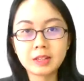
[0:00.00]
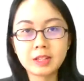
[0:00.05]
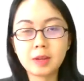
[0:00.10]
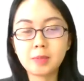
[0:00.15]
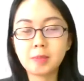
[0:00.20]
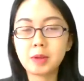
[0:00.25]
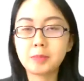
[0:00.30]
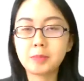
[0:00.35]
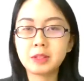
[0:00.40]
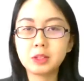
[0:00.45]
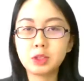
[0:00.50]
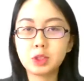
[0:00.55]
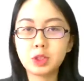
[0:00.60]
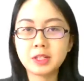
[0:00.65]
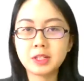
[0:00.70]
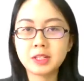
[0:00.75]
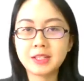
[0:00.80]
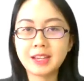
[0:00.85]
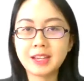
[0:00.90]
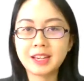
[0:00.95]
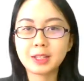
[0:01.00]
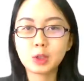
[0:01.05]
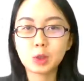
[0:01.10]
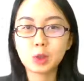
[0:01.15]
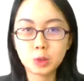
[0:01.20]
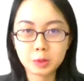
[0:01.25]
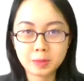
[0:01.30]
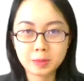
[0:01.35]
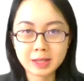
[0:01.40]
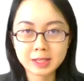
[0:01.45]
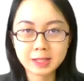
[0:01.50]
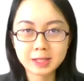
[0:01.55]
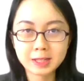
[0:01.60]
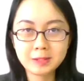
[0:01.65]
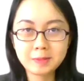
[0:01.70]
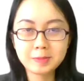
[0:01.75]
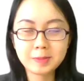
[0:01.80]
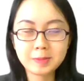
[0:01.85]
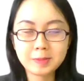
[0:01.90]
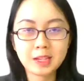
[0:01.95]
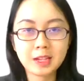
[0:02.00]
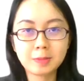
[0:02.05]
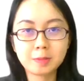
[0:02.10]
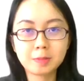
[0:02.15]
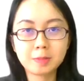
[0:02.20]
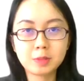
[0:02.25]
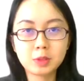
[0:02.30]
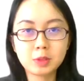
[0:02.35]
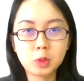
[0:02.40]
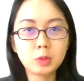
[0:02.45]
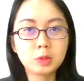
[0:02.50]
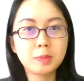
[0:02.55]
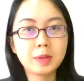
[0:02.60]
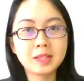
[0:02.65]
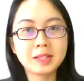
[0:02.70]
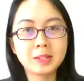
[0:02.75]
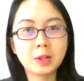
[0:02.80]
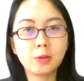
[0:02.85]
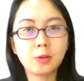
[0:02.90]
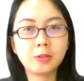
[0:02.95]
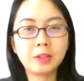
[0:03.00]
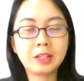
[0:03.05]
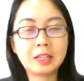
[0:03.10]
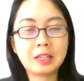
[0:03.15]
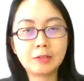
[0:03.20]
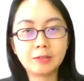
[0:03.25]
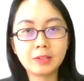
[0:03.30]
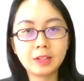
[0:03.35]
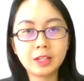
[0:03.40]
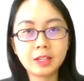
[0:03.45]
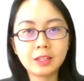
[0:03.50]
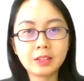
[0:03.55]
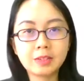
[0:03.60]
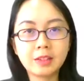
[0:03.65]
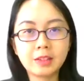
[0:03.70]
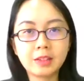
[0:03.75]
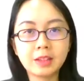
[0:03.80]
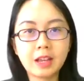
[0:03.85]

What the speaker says: Some people just say Toastmaster, some Toastmaster of the evening,